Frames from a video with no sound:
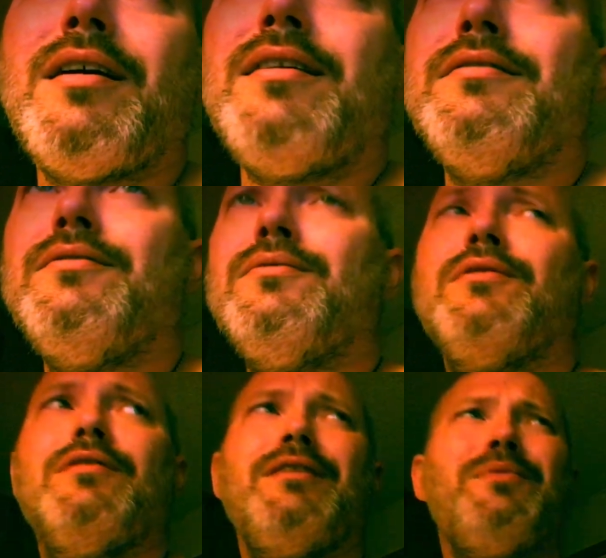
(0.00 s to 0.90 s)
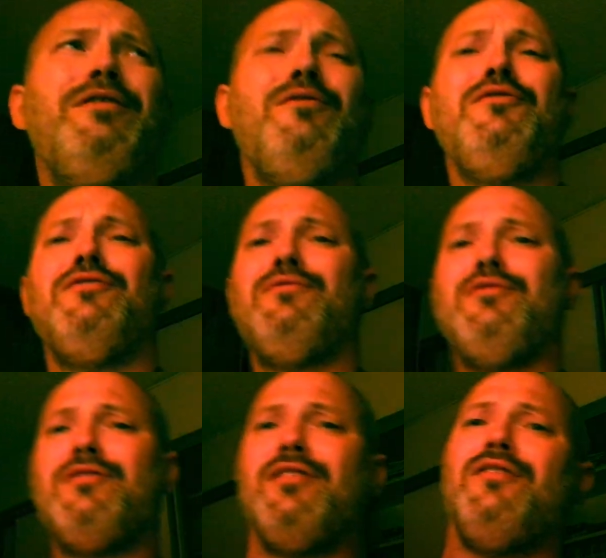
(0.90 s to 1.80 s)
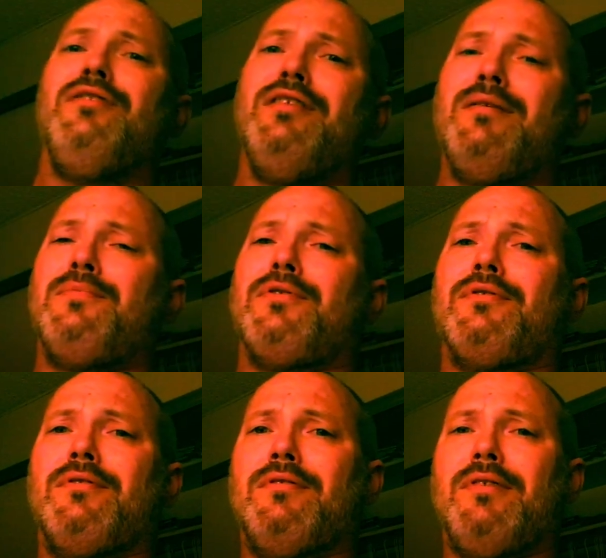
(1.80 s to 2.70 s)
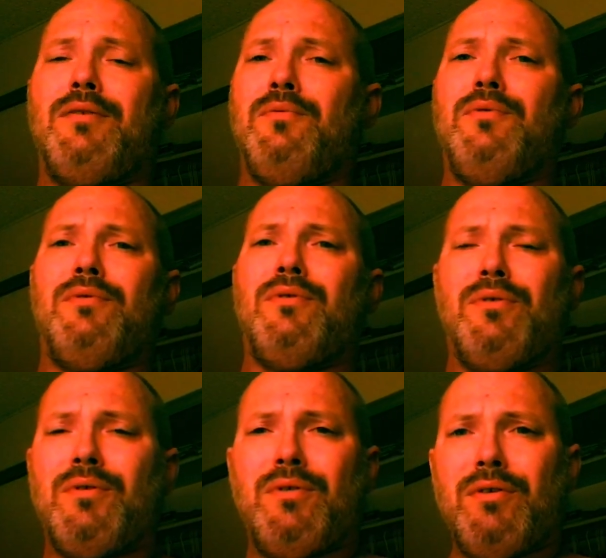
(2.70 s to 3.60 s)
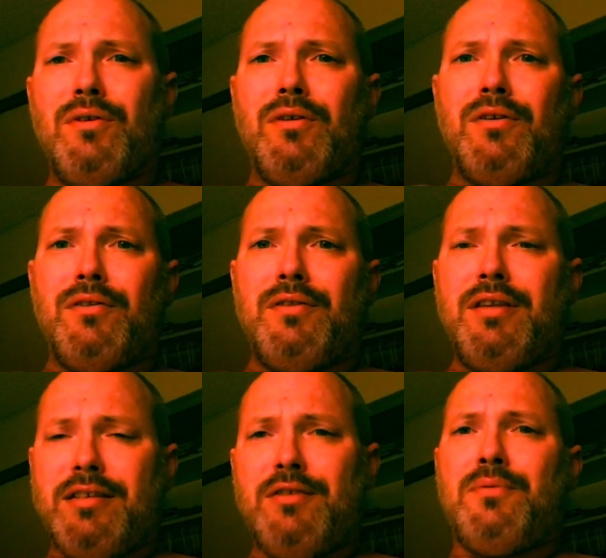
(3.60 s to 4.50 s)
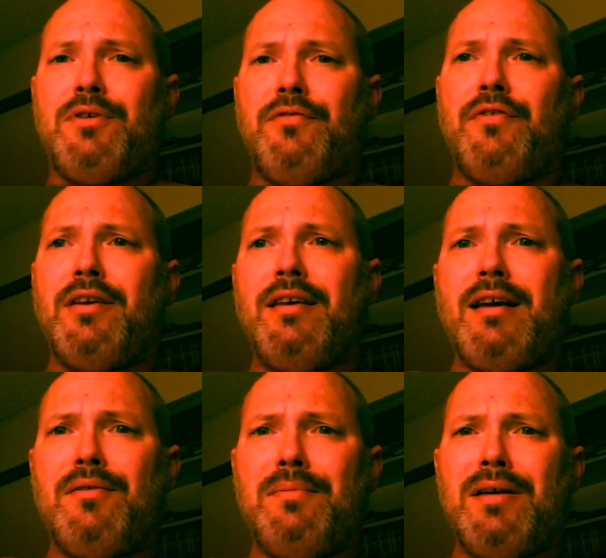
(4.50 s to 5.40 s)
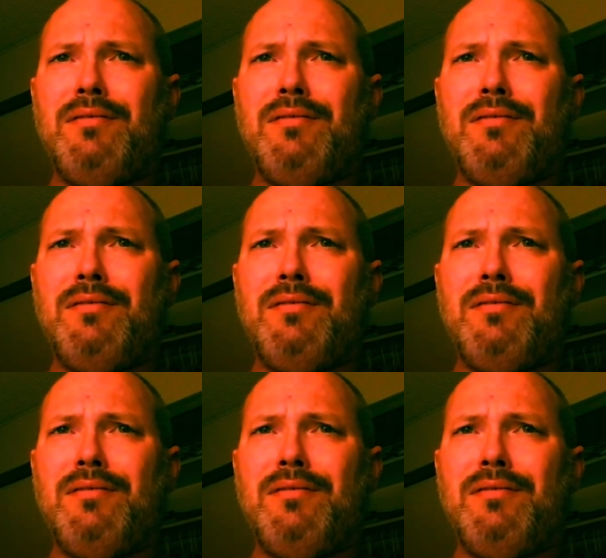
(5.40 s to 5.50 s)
They want to know your social security number. Like, well, this is what you're freaking out about?